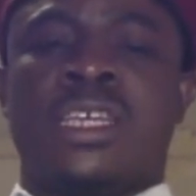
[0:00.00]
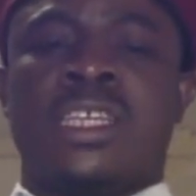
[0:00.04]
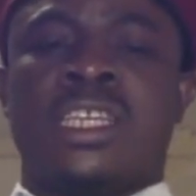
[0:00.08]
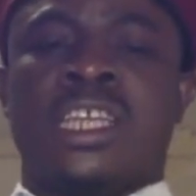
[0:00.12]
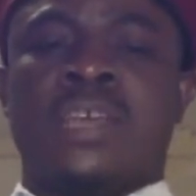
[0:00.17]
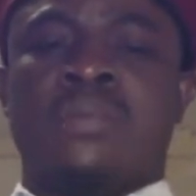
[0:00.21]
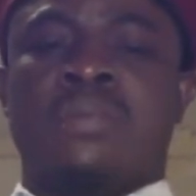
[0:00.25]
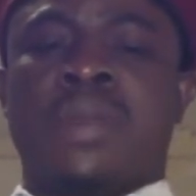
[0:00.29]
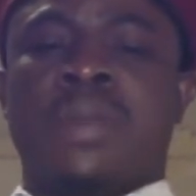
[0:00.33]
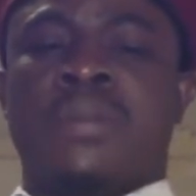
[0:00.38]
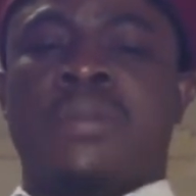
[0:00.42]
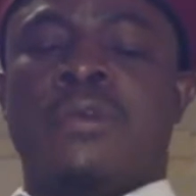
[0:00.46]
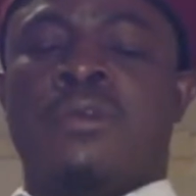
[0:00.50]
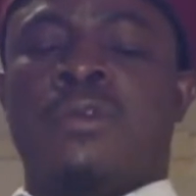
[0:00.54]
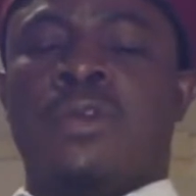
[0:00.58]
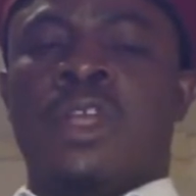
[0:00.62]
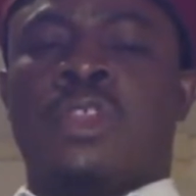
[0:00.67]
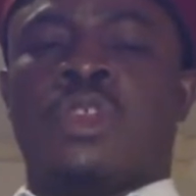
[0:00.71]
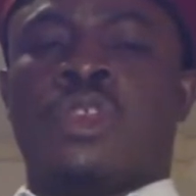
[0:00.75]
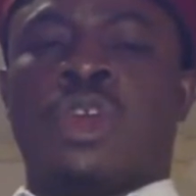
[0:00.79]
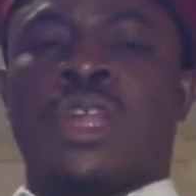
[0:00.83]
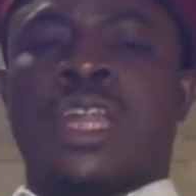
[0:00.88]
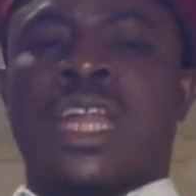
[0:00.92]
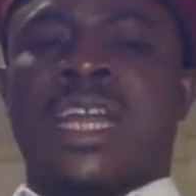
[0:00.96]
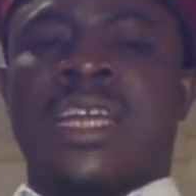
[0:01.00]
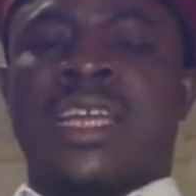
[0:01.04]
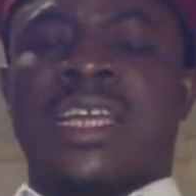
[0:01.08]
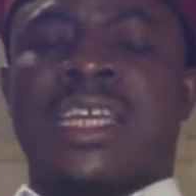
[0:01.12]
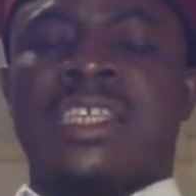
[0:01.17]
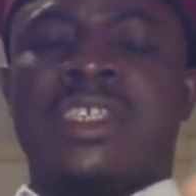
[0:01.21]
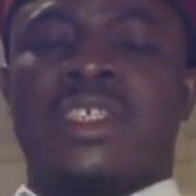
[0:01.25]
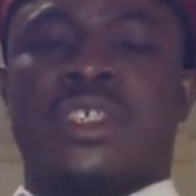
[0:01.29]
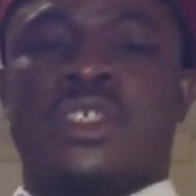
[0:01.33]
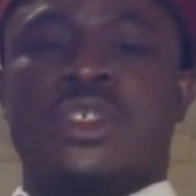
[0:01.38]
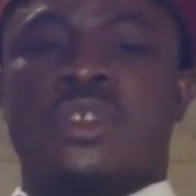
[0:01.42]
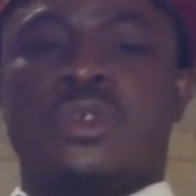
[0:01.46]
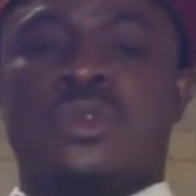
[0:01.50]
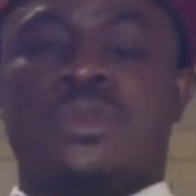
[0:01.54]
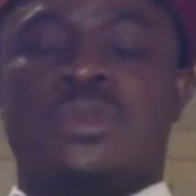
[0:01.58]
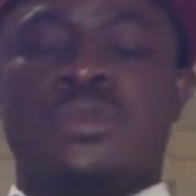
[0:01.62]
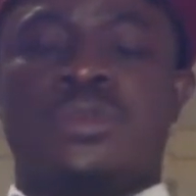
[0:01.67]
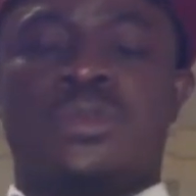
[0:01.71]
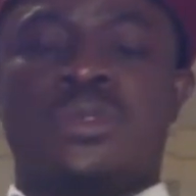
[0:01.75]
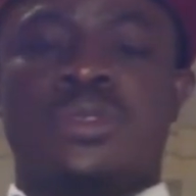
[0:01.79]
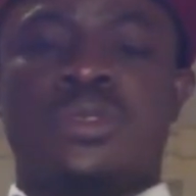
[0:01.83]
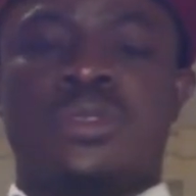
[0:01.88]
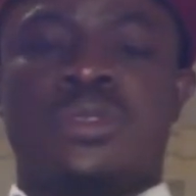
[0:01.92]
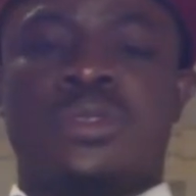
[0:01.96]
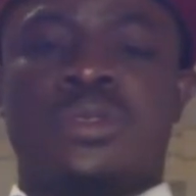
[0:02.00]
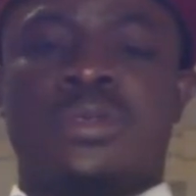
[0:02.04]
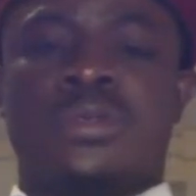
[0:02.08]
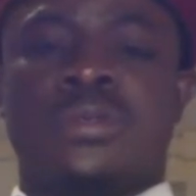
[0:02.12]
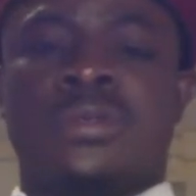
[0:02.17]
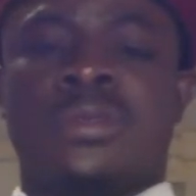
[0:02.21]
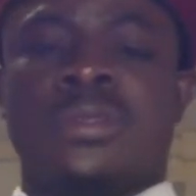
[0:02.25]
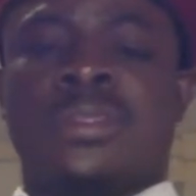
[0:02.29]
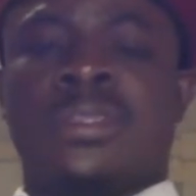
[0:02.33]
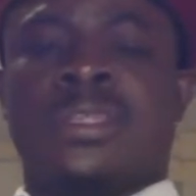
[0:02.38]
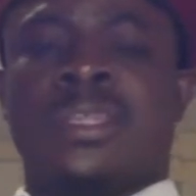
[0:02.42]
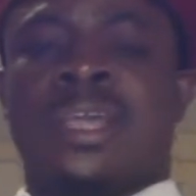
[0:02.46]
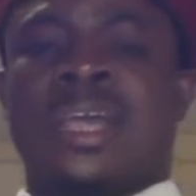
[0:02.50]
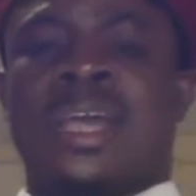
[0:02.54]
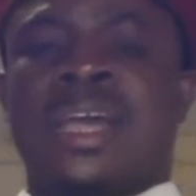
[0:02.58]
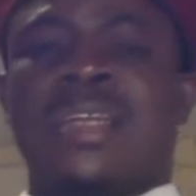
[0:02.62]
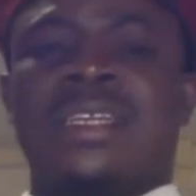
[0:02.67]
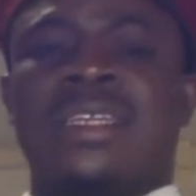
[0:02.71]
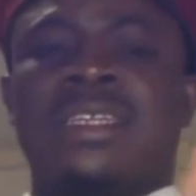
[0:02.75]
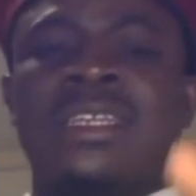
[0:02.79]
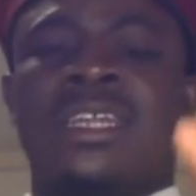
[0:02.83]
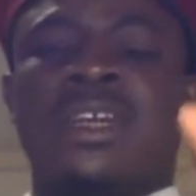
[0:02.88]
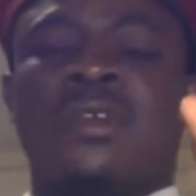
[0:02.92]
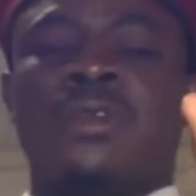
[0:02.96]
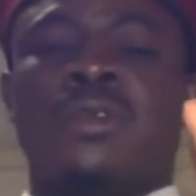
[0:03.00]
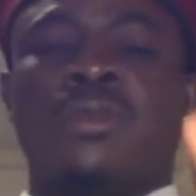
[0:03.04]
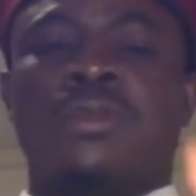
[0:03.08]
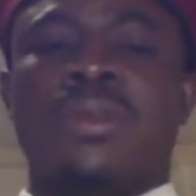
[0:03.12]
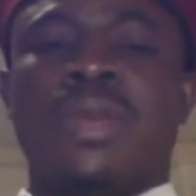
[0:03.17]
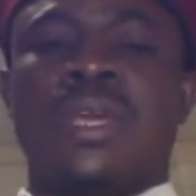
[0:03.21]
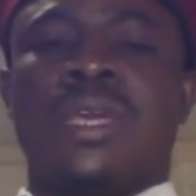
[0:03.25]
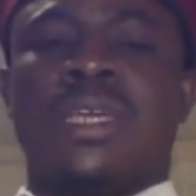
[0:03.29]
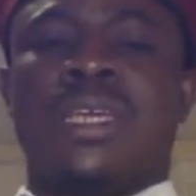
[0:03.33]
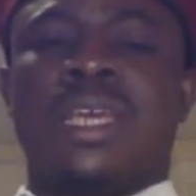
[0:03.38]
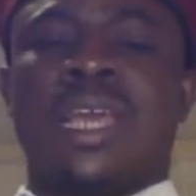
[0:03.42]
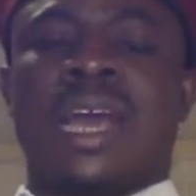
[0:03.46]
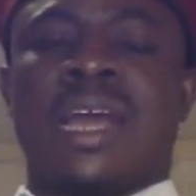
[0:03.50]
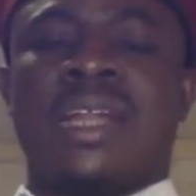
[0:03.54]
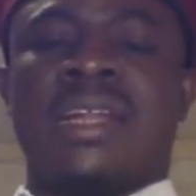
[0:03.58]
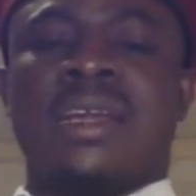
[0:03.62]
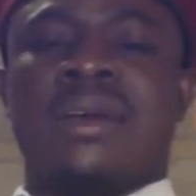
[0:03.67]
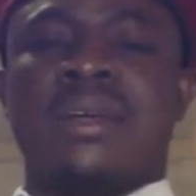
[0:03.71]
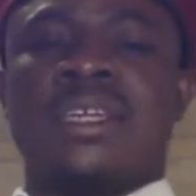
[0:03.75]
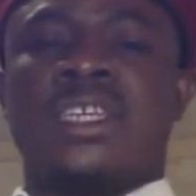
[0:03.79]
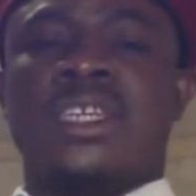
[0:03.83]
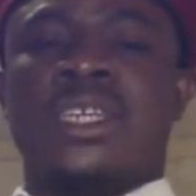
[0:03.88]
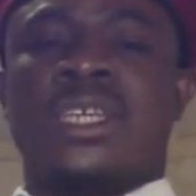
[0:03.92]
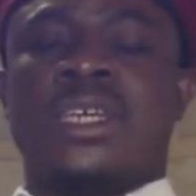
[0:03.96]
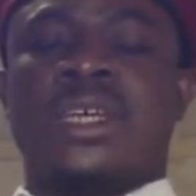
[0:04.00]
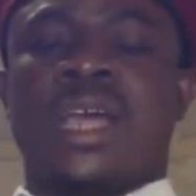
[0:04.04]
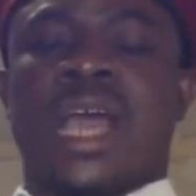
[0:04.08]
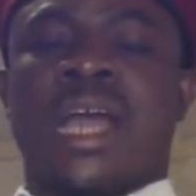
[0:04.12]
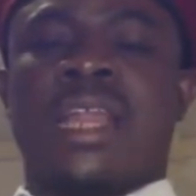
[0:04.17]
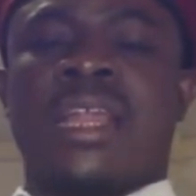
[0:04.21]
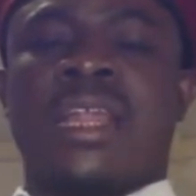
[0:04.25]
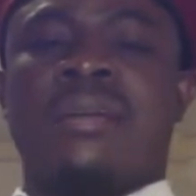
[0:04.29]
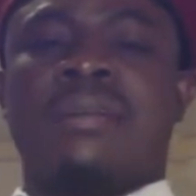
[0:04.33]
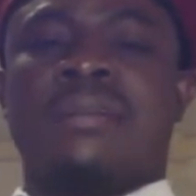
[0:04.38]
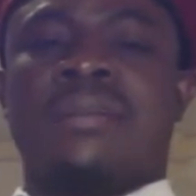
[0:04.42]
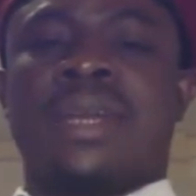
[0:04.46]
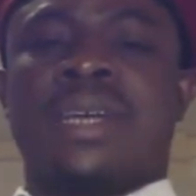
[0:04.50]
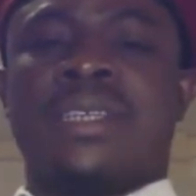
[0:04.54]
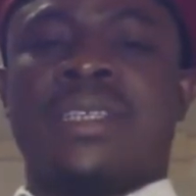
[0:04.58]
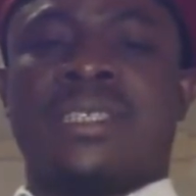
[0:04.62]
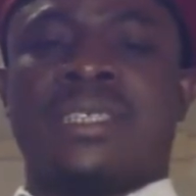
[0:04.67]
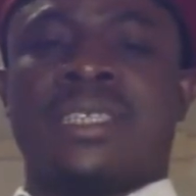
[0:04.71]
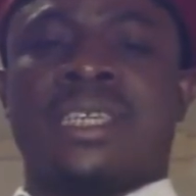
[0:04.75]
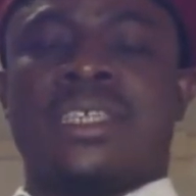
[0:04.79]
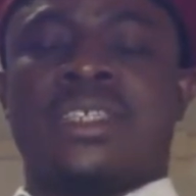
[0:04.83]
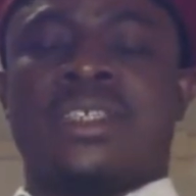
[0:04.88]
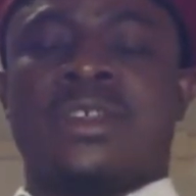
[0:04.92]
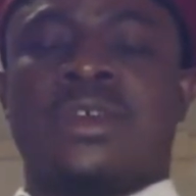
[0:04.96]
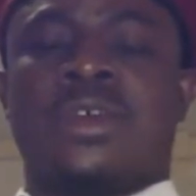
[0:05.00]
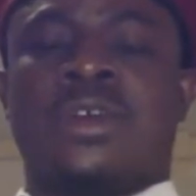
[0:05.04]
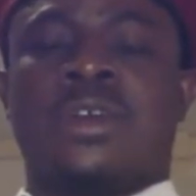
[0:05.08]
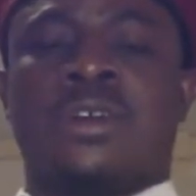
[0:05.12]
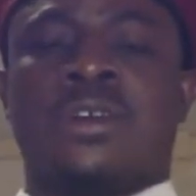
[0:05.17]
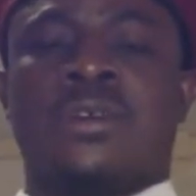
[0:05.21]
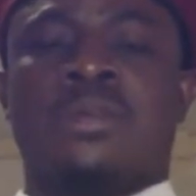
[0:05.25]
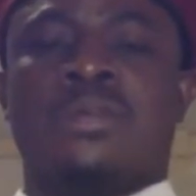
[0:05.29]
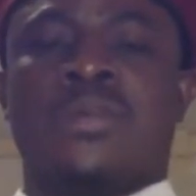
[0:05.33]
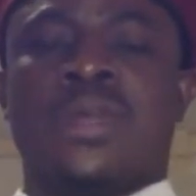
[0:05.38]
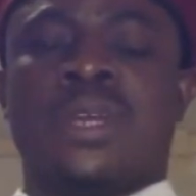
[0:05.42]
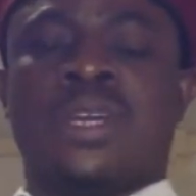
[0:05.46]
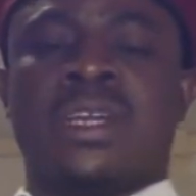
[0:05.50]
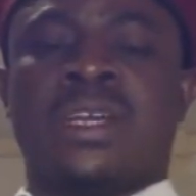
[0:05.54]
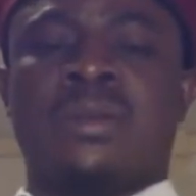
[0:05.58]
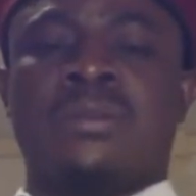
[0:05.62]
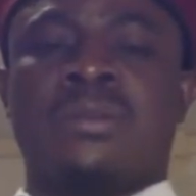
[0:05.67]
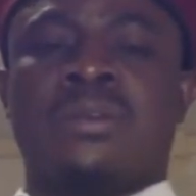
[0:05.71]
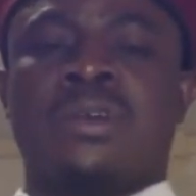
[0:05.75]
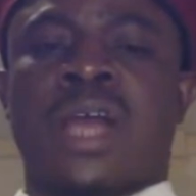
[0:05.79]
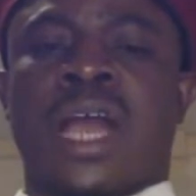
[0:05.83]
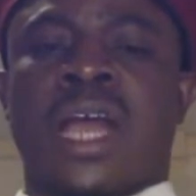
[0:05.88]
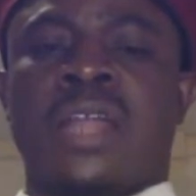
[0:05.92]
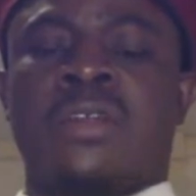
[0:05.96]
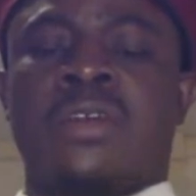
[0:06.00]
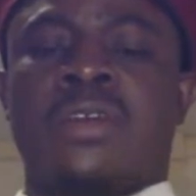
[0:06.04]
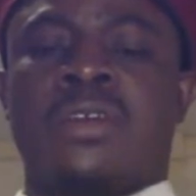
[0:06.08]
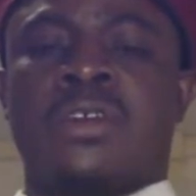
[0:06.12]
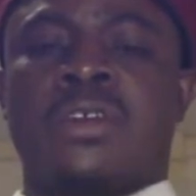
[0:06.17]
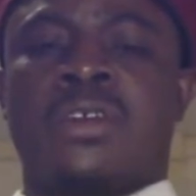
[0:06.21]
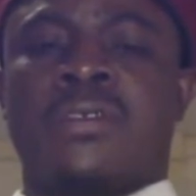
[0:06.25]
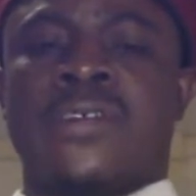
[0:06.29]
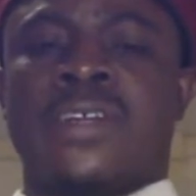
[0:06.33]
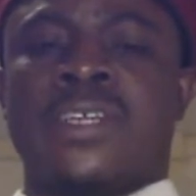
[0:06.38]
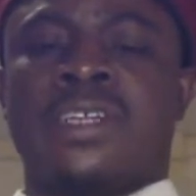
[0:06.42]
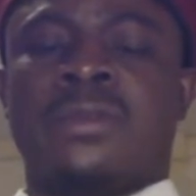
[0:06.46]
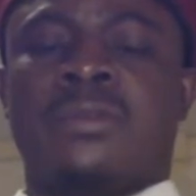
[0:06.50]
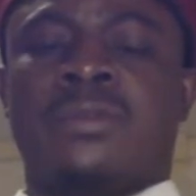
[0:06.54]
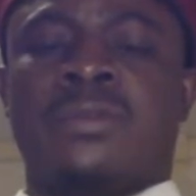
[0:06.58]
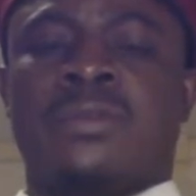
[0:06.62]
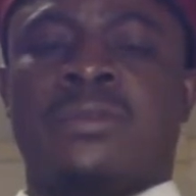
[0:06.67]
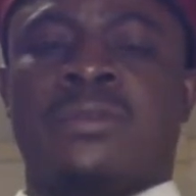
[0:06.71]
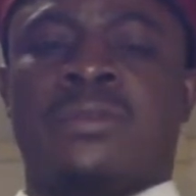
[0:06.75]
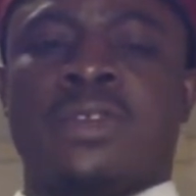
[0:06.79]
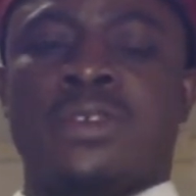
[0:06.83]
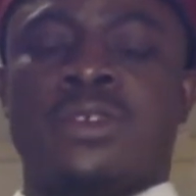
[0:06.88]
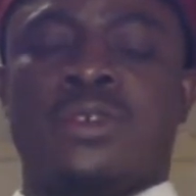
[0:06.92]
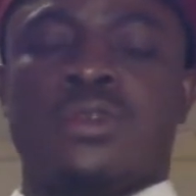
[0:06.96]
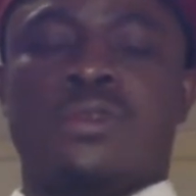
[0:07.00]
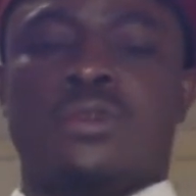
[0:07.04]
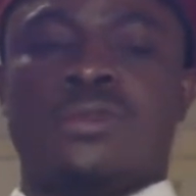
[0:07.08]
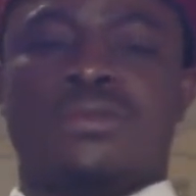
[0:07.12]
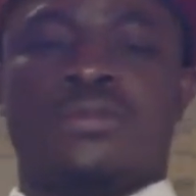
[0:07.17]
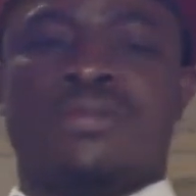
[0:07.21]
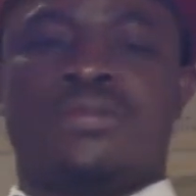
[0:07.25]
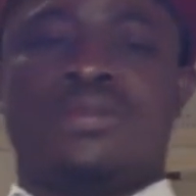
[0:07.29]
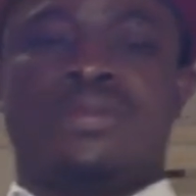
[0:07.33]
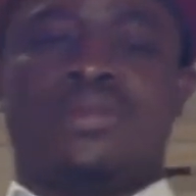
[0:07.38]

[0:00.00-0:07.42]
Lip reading: the people will turn against you, and they will make Anambra State unbearable and ungovernable for you.